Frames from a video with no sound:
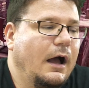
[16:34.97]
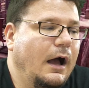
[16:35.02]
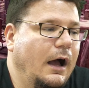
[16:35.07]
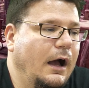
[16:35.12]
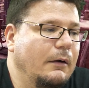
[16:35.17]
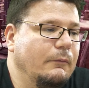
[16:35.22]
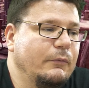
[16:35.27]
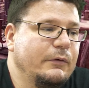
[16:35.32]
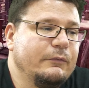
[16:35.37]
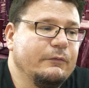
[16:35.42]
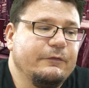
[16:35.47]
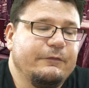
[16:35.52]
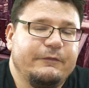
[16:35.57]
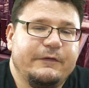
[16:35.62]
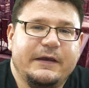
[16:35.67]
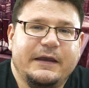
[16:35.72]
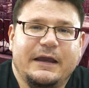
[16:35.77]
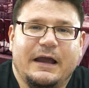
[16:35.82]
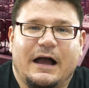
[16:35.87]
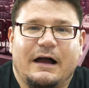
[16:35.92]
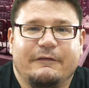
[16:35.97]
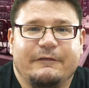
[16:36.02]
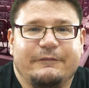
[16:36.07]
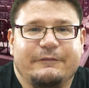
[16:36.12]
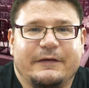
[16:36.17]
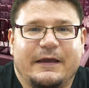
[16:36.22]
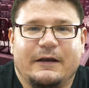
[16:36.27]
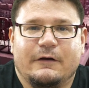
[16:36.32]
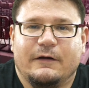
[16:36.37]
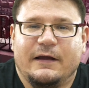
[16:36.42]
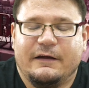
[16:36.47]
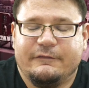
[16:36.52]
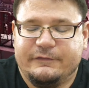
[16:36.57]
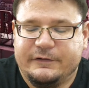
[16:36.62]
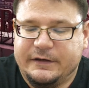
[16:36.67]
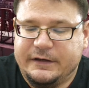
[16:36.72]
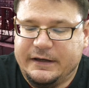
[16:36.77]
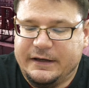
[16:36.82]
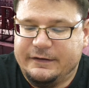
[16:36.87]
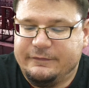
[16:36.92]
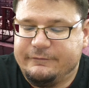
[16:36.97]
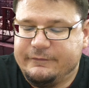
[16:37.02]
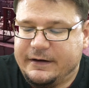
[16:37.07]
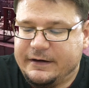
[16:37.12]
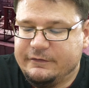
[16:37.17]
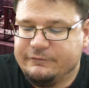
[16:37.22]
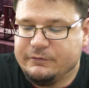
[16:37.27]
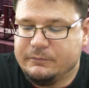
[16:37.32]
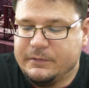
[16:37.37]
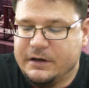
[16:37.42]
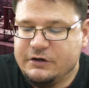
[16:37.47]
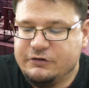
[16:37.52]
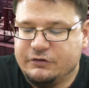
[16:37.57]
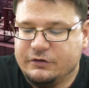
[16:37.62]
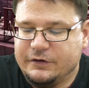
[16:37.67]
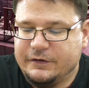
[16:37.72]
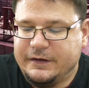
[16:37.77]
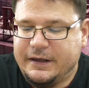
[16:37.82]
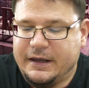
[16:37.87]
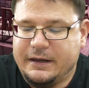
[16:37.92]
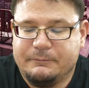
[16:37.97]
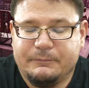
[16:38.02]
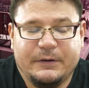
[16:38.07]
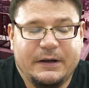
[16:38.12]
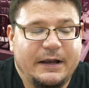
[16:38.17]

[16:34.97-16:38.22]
Um, we will see. Obviously, I don't have any inside information on that,